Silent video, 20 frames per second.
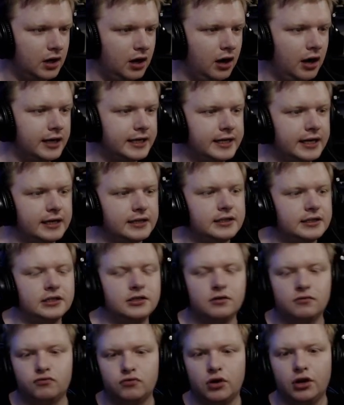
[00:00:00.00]
I guess
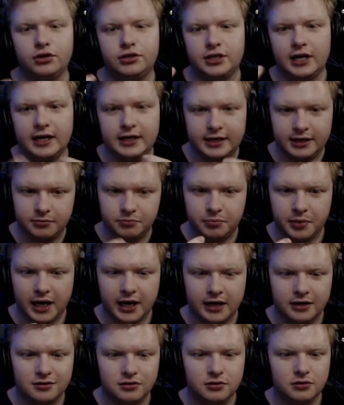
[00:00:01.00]
it's a rotating
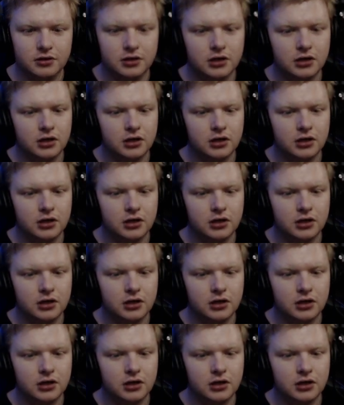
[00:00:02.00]
barrel,